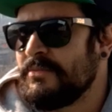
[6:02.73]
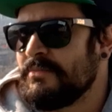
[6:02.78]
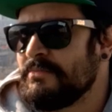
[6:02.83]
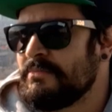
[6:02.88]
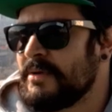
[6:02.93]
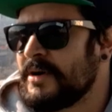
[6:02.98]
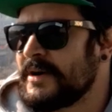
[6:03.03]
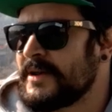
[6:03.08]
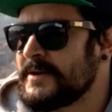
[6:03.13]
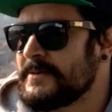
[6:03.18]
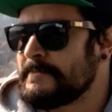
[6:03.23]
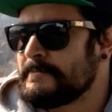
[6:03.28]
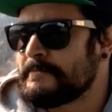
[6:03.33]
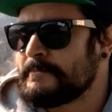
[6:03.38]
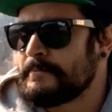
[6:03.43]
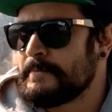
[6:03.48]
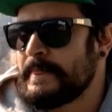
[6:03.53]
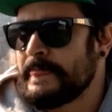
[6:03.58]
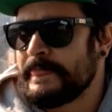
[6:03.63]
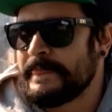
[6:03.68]
but
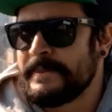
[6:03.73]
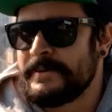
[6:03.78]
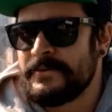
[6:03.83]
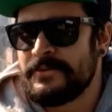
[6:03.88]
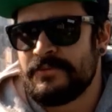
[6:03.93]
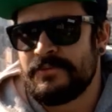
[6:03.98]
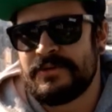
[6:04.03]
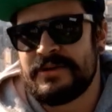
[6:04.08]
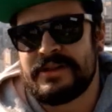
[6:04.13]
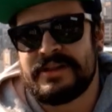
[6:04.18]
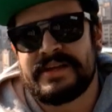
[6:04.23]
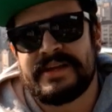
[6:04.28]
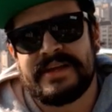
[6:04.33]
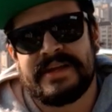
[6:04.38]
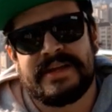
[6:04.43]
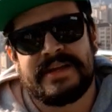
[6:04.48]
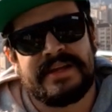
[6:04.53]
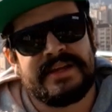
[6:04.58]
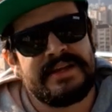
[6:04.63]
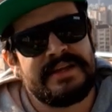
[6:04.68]
you
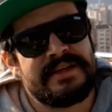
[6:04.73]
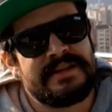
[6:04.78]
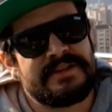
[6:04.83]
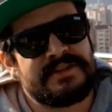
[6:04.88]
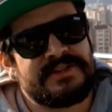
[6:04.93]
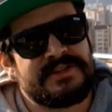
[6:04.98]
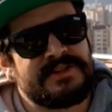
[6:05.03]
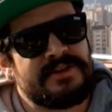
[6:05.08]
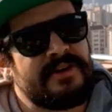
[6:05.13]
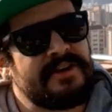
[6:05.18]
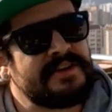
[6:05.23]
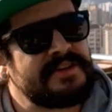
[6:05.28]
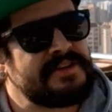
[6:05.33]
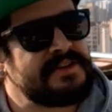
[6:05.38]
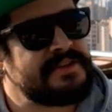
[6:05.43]
really start